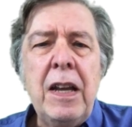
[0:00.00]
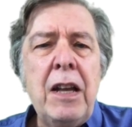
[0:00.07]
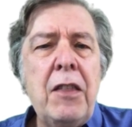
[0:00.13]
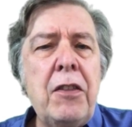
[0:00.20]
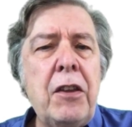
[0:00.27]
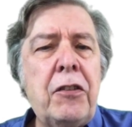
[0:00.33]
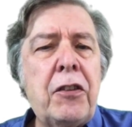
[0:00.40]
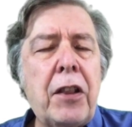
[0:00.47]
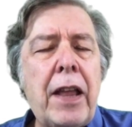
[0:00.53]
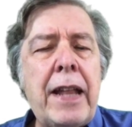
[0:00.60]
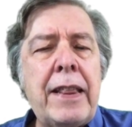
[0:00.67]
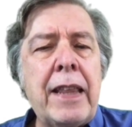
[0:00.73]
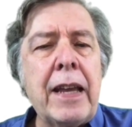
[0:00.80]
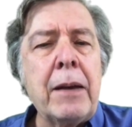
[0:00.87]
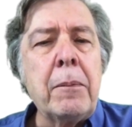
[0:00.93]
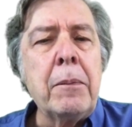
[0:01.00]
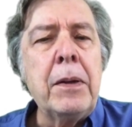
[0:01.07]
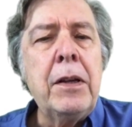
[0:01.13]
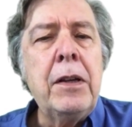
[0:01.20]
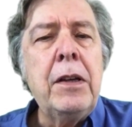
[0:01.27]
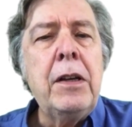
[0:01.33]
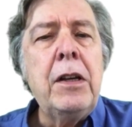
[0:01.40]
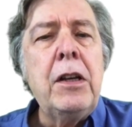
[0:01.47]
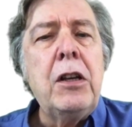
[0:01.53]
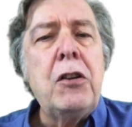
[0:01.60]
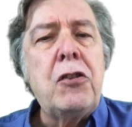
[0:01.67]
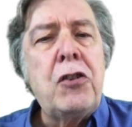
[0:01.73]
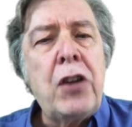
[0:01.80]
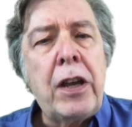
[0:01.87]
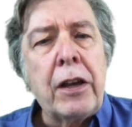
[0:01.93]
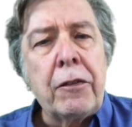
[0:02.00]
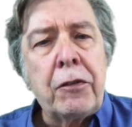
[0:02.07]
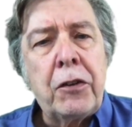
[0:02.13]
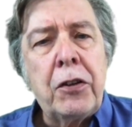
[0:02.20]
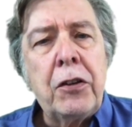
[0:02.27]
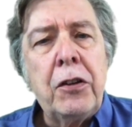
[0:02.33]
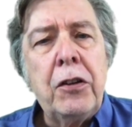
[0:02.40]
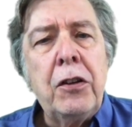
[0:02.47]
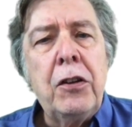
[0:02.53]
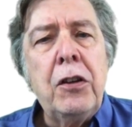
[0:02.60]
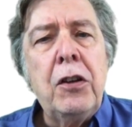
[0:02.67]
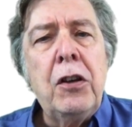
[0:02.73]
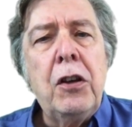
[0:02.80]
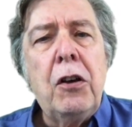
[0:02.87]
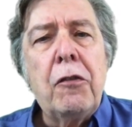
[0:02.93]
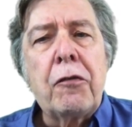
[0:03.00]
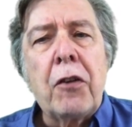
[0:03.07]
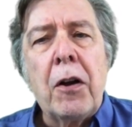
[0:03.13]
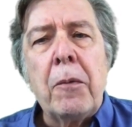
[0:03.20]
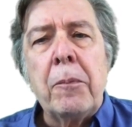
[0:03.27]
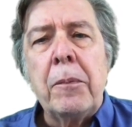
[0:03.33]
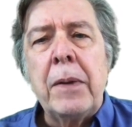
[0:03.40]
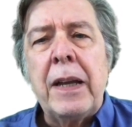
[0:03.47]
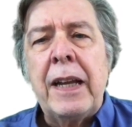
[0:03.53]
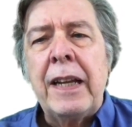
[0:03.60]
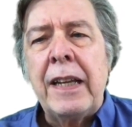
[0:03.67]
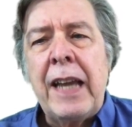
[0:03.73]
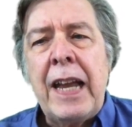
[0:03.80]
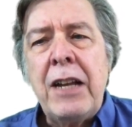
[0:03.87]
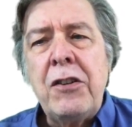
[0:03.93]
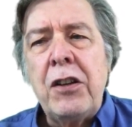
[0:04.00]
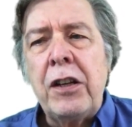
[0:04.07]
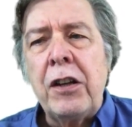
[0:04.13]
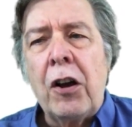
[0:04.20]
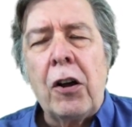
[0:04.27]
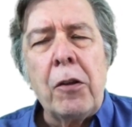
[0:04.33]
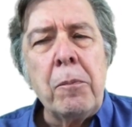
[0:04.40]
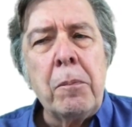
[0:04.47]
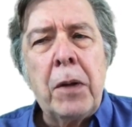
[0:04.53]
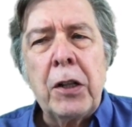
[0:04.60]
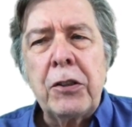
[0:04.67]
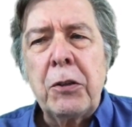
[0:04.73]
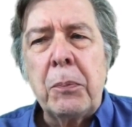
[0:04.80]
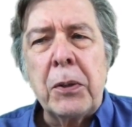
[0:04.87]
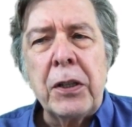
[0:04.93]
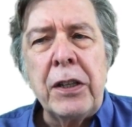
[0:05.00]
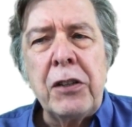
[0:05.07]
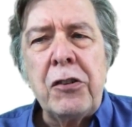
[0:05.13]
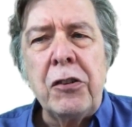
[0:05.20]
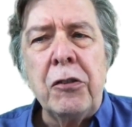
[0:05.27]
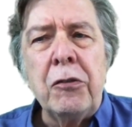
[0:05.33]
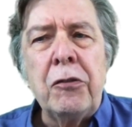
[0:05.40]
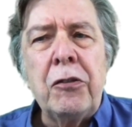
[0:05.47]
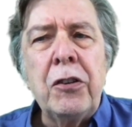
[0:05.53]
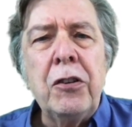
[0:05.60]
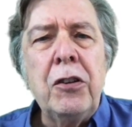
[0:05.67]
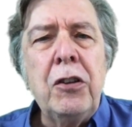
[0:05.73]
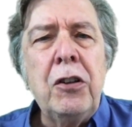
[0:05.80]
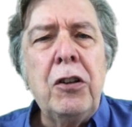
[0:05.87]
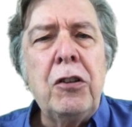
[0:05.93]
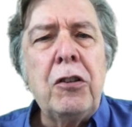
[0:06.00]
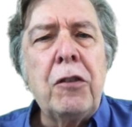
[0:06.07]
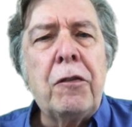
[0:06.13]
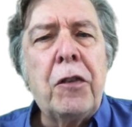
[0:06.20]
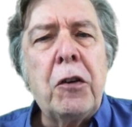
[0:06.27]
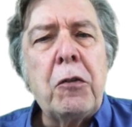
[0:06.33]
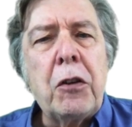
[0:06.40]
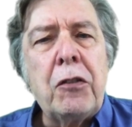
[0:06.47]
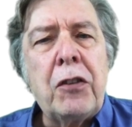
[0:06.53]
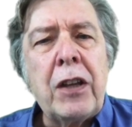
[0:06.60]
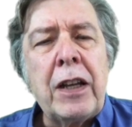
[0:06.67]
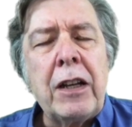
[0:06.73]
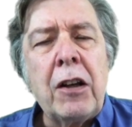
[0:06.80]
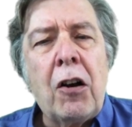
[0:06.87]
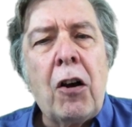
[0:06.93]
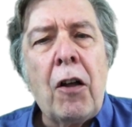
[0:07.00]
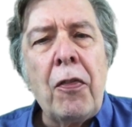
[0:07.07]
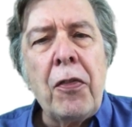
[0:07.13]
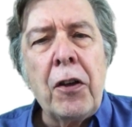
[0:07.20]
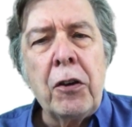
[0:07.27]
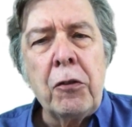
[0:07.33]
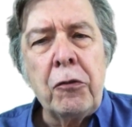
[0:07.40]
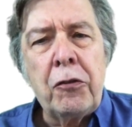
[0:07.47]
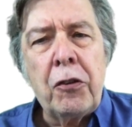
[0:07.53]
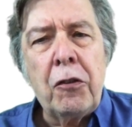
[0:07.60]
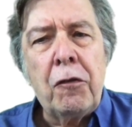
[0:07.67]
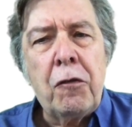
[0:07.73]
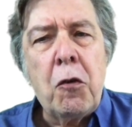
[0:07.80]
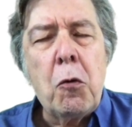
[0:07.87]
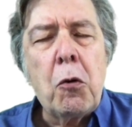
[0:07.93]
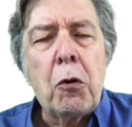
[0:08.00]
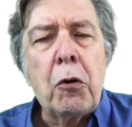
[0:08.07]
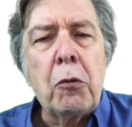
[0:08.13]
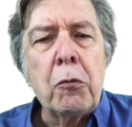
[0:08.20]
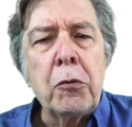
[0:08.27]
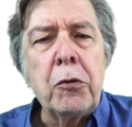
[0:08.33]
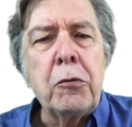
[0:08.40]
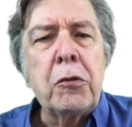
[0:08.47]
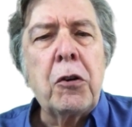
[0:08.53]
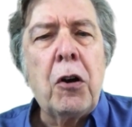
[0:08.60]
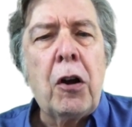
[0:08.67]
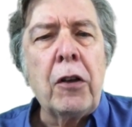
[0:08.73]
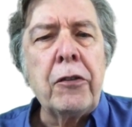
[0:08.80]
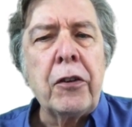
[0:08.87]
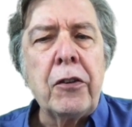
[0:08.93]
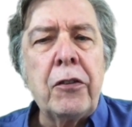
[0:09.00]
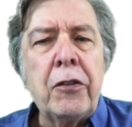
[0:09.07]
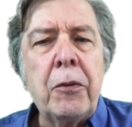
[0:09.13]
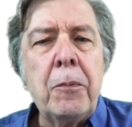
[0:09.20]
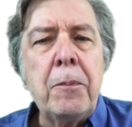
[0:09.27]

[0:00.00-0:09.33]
This let them shift from engaging on multiple issues to focusing on those 4 root causes.